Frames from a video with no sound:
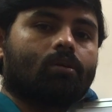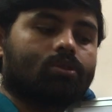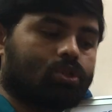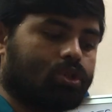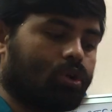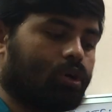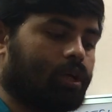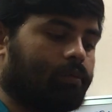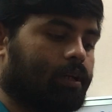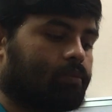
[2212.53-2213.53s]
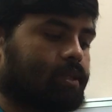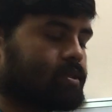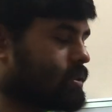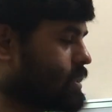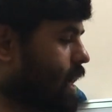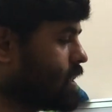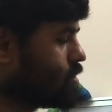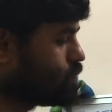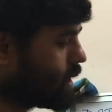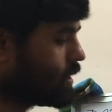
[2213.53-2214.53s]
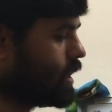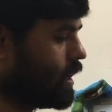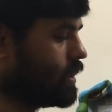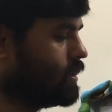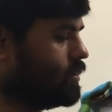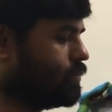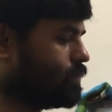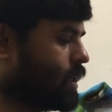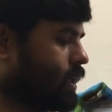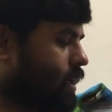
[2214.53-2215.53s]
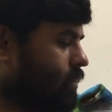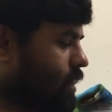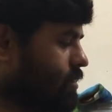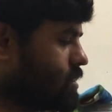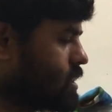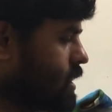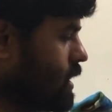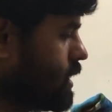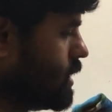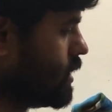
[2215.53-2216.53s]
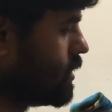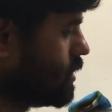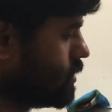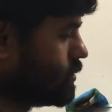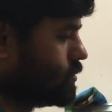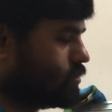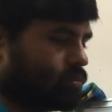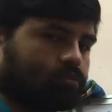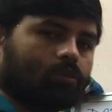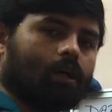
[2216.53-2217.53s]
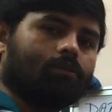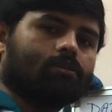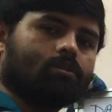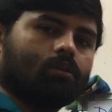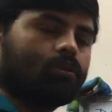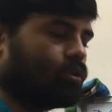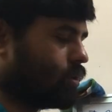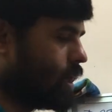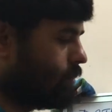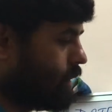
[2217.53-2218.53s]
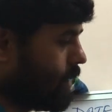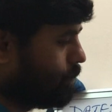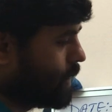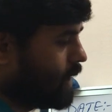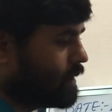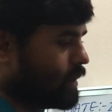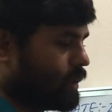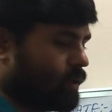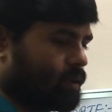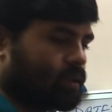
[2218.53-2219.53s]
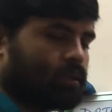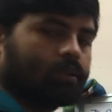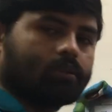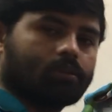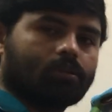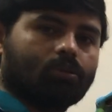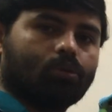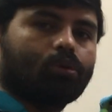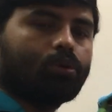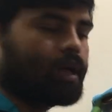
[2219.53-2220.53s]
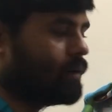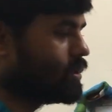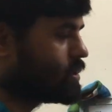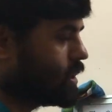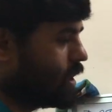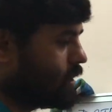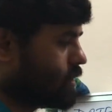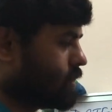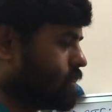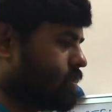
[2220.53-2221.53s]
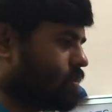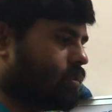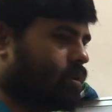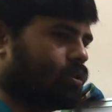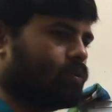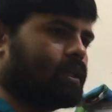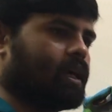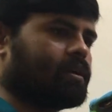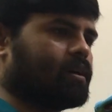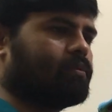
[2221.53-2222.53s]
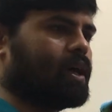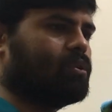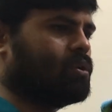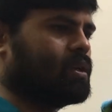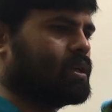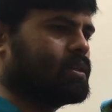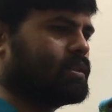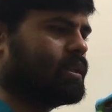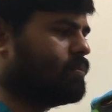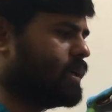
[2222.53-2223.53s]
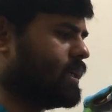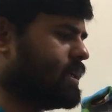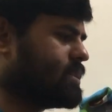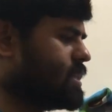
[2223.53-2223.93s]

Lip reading: Sure event means that is pakka. If I will say, I am playing the Ludo, I will say that you will get a value number less